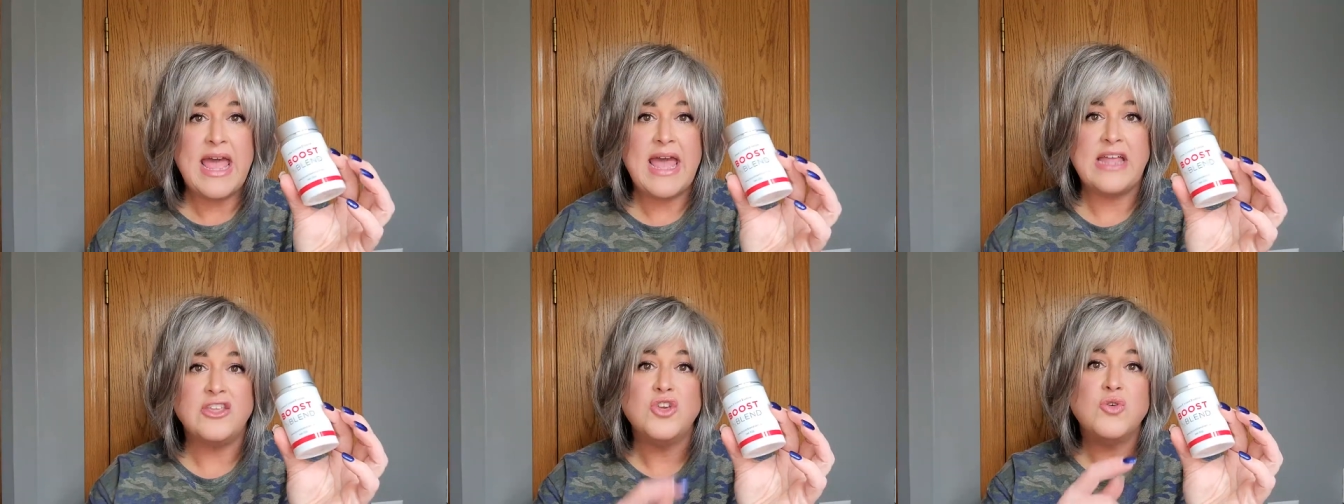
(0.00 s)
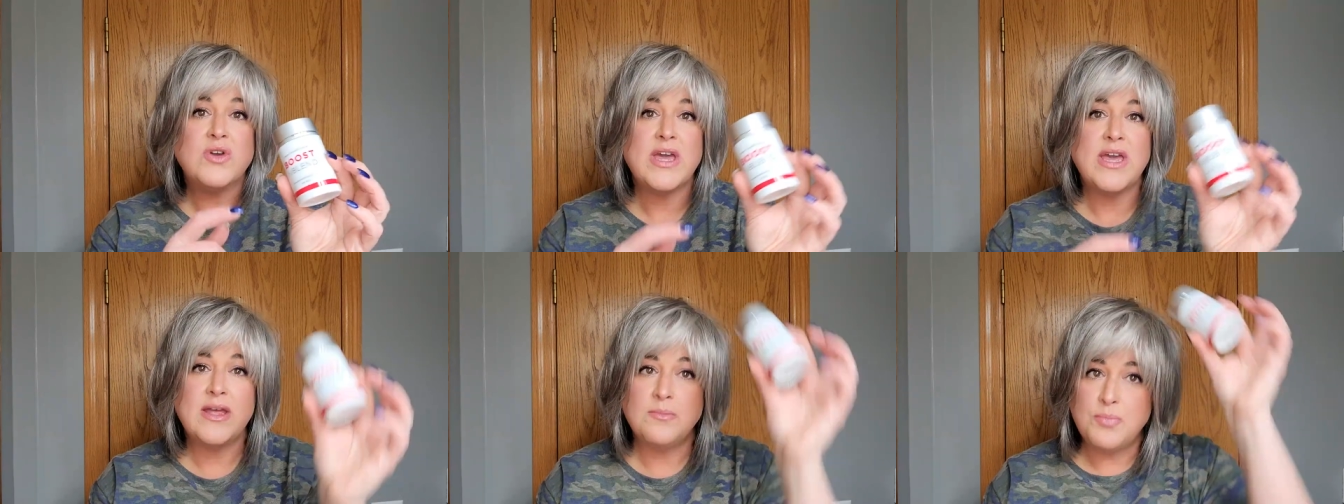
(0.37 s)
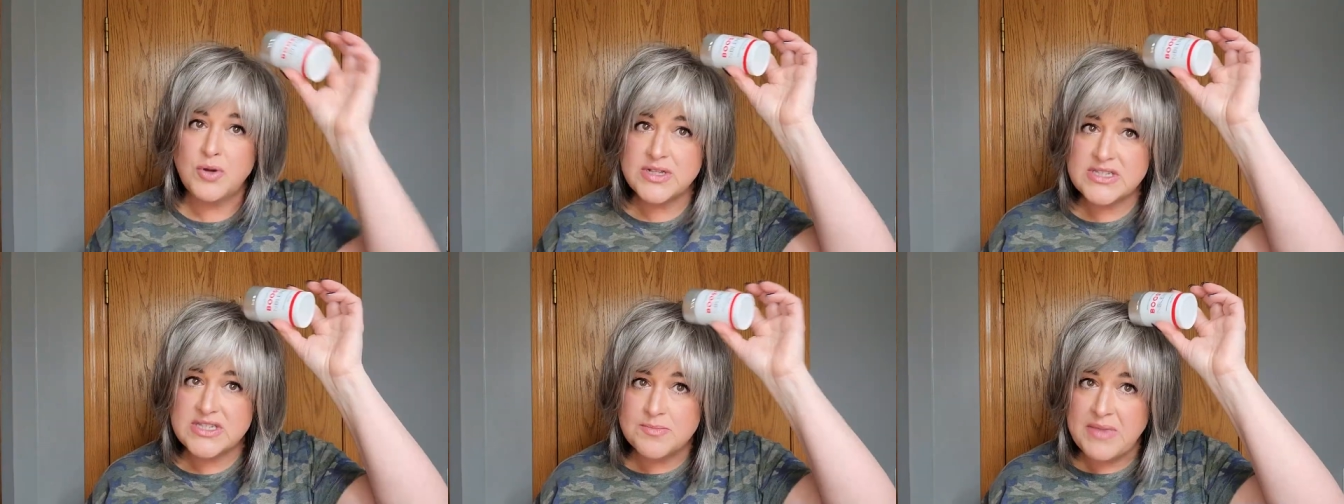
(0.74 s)
and you
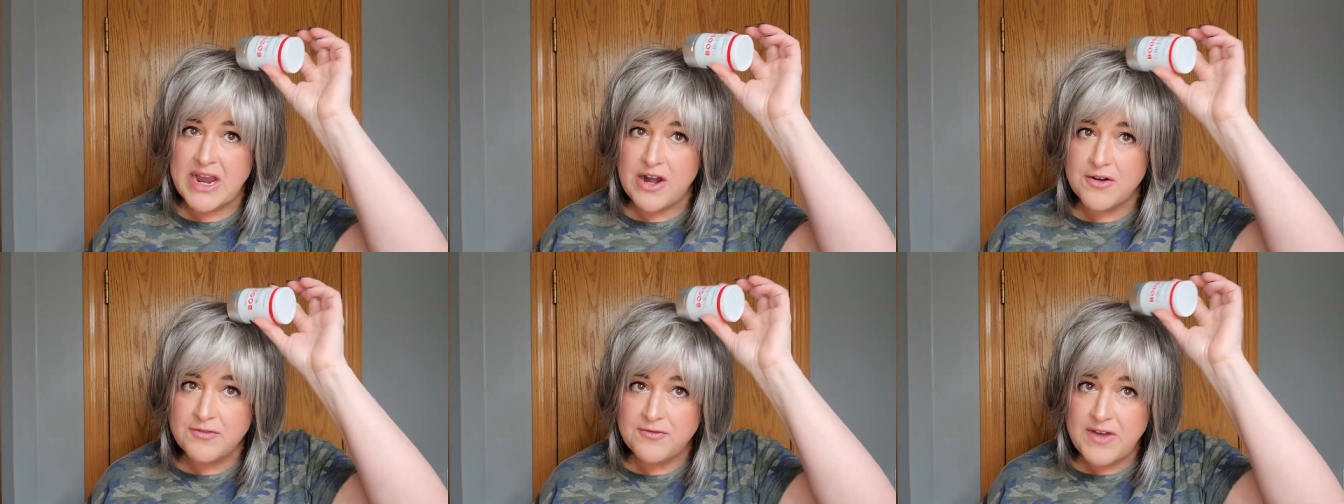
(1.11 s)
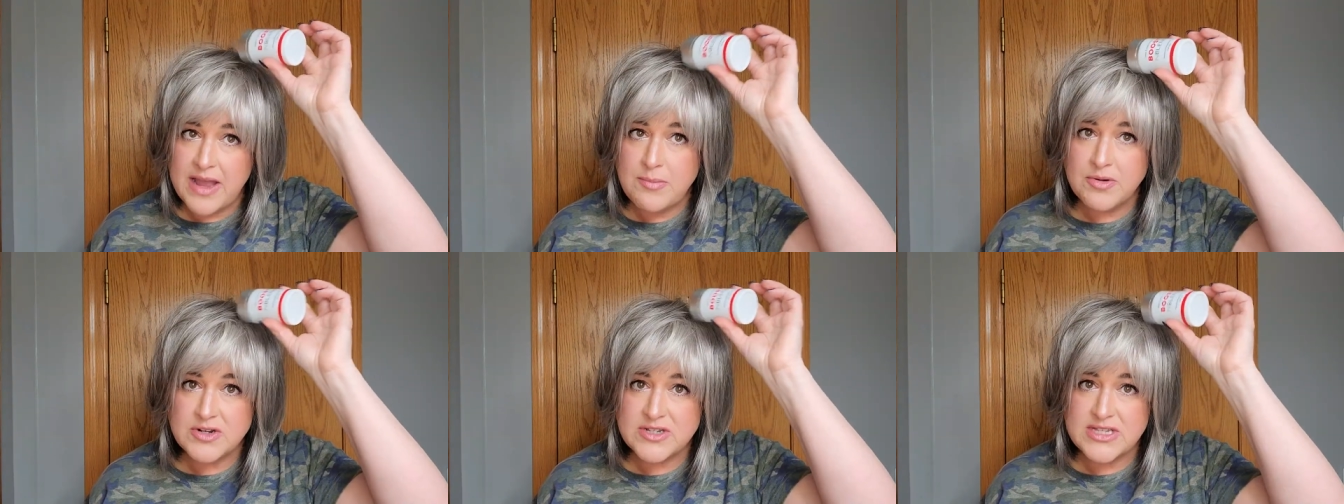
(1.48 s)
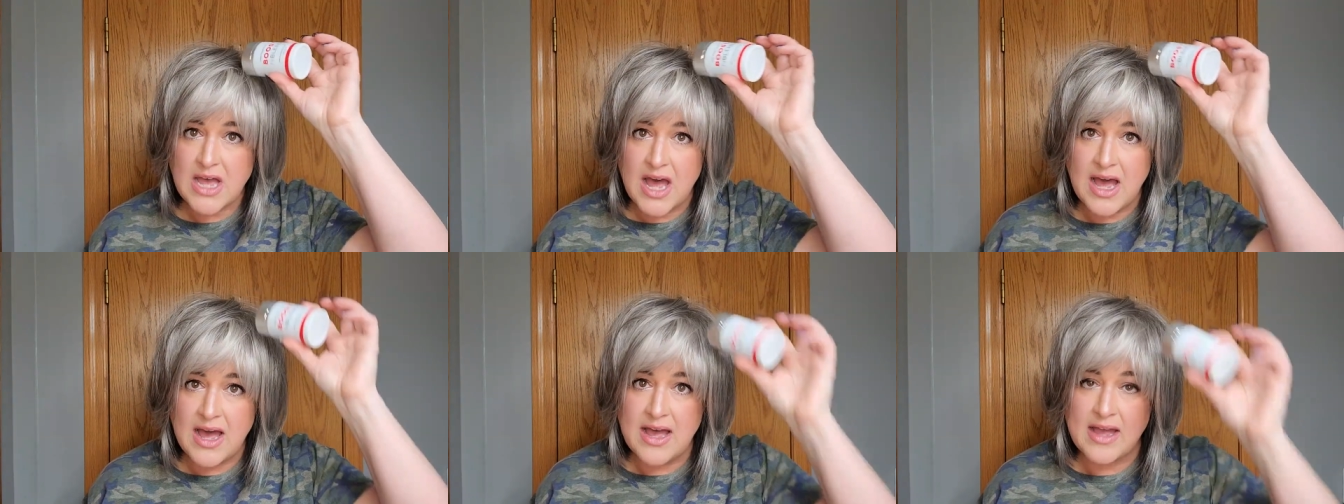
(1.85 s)
can put some hair
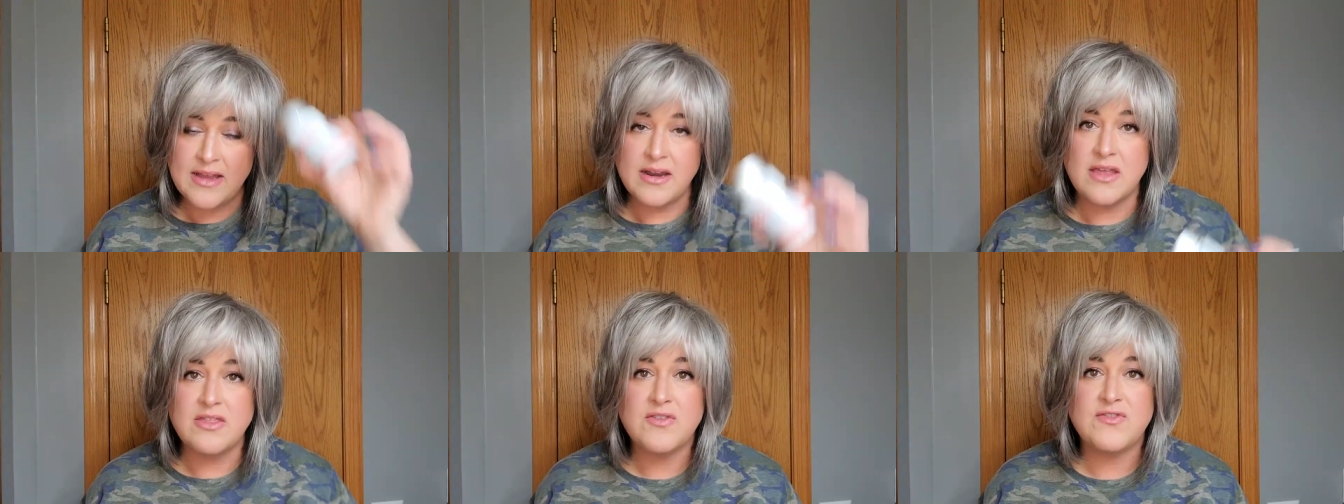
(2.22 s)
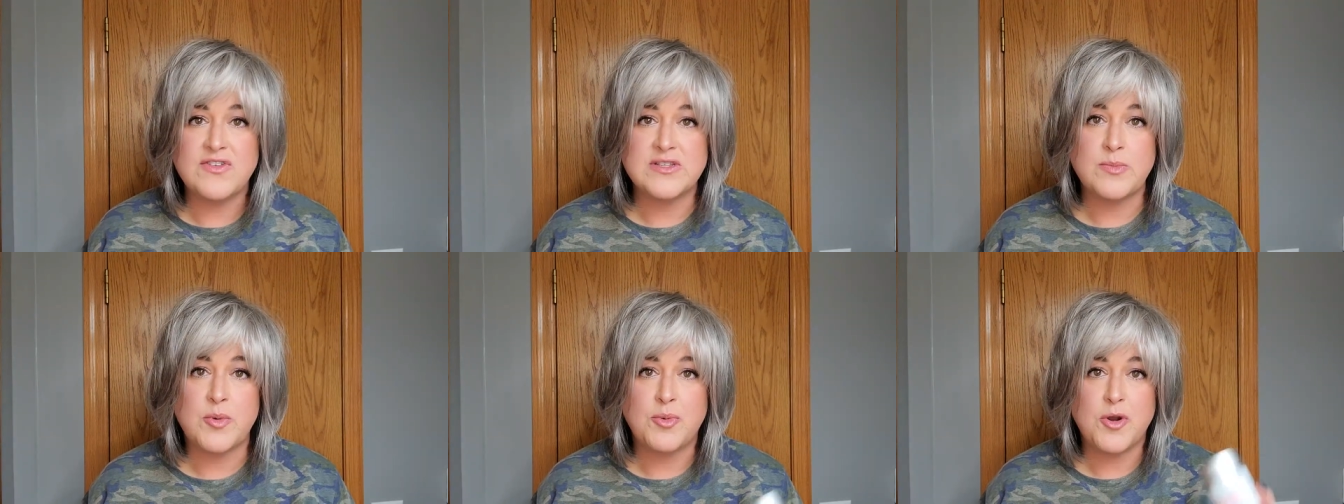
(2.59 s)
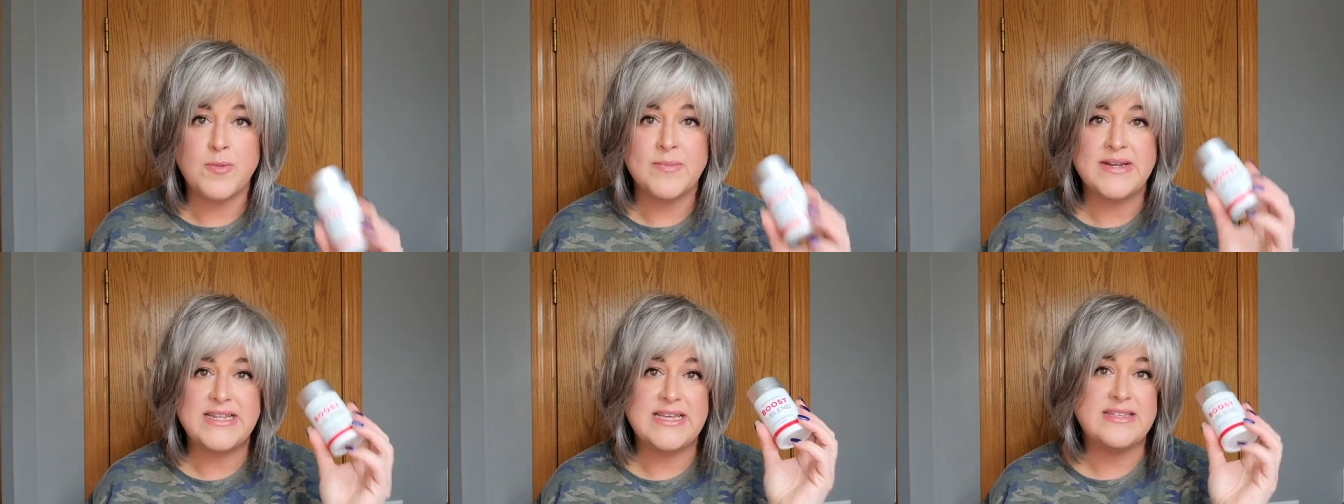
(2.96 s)
fibers on the visible
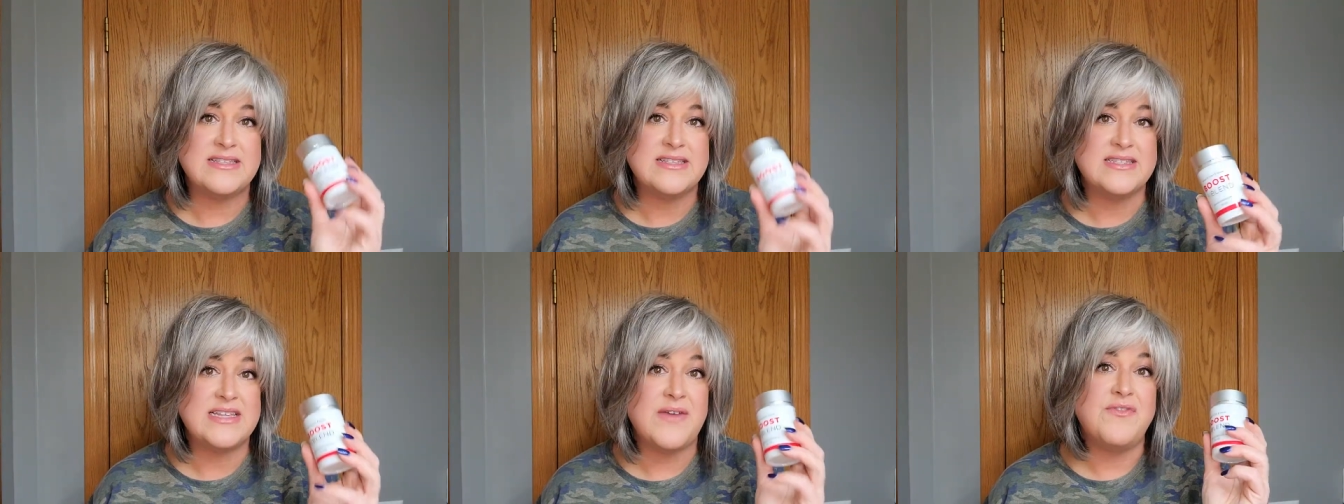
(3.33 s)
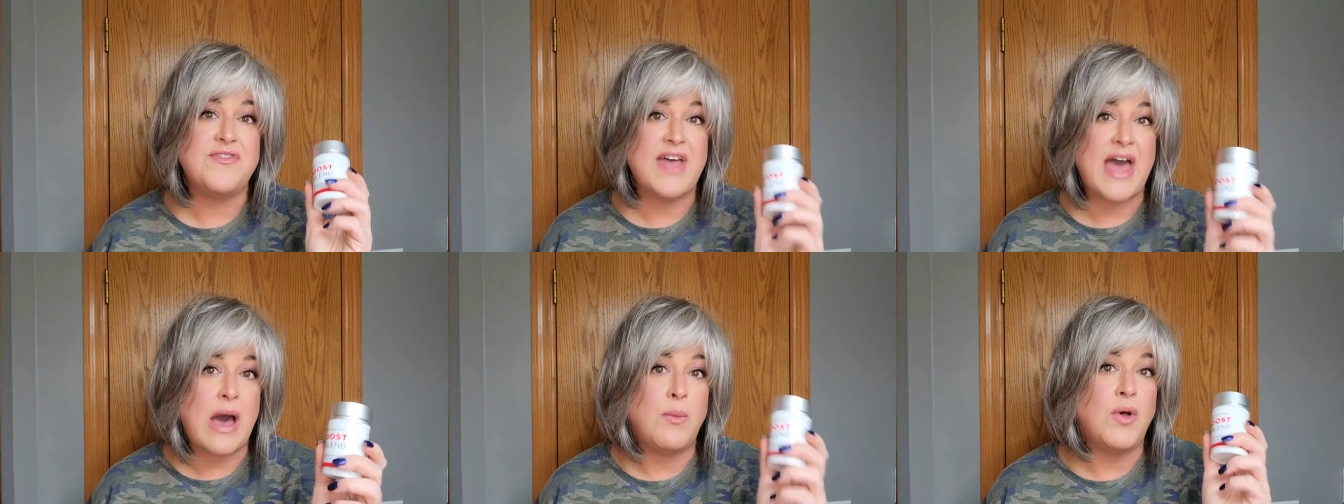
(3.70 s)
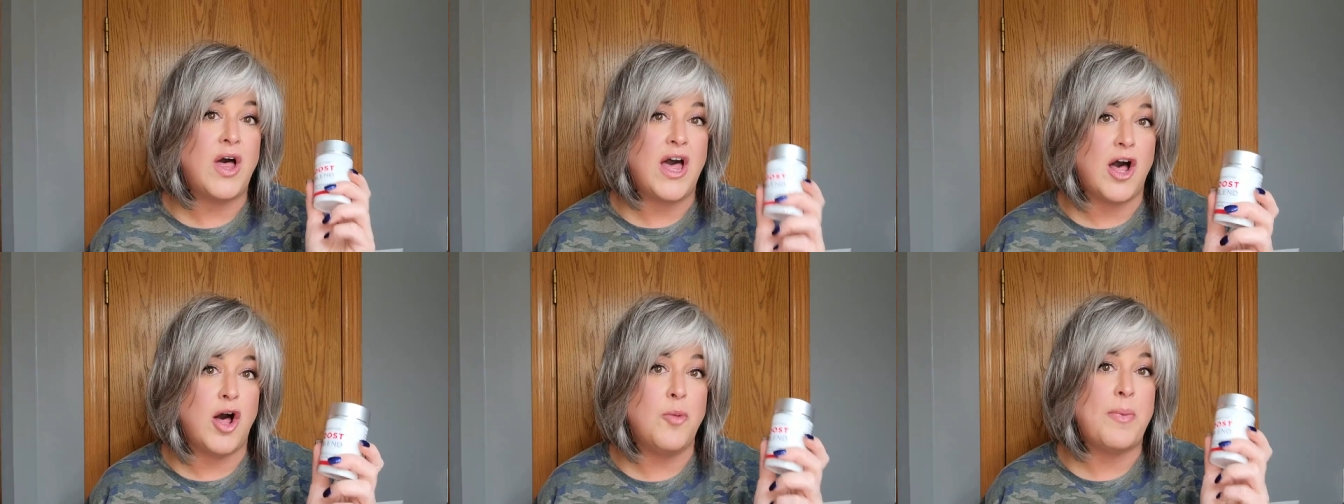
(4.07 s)
permatease and see if that
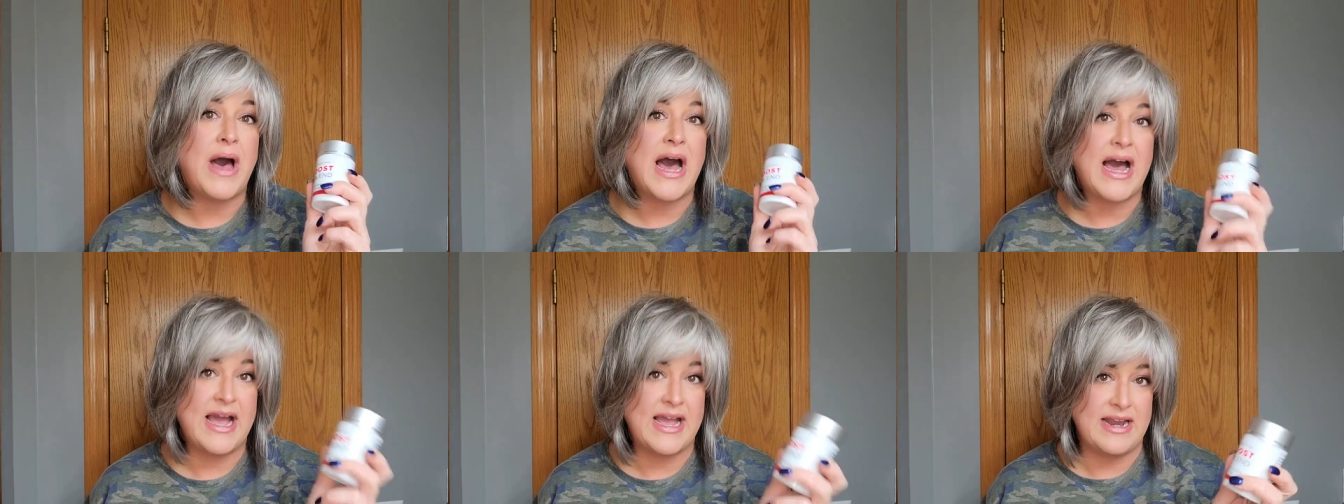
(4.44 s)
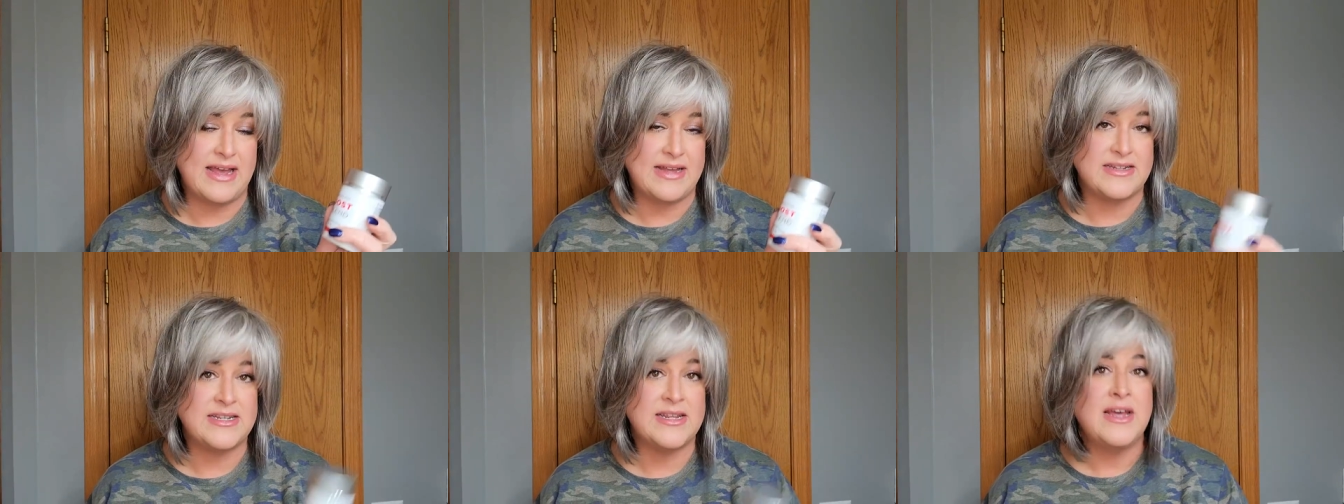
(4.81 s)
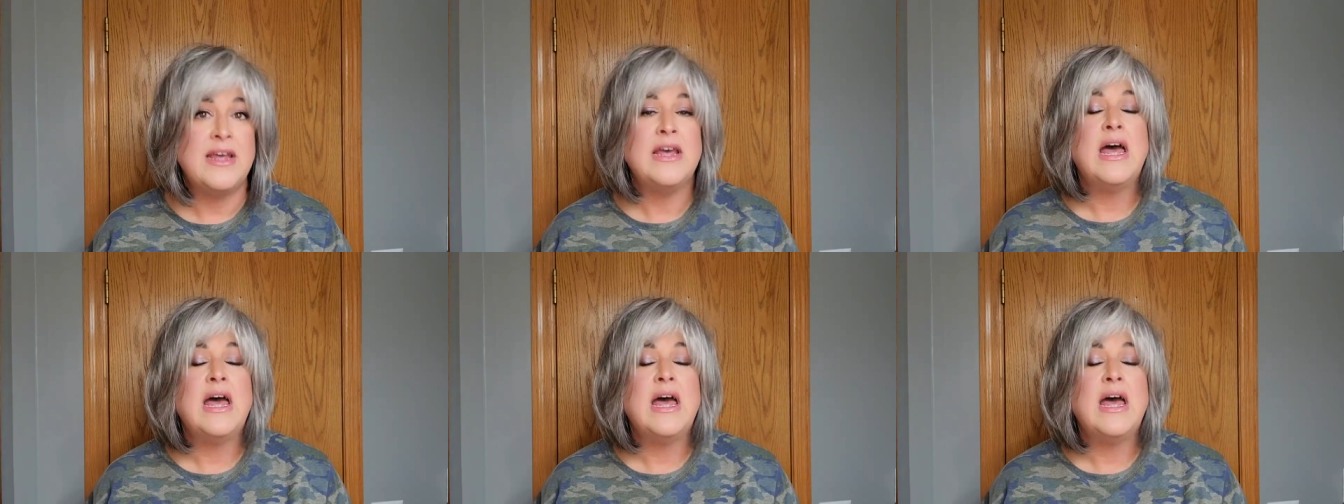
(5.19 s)
will help hide it.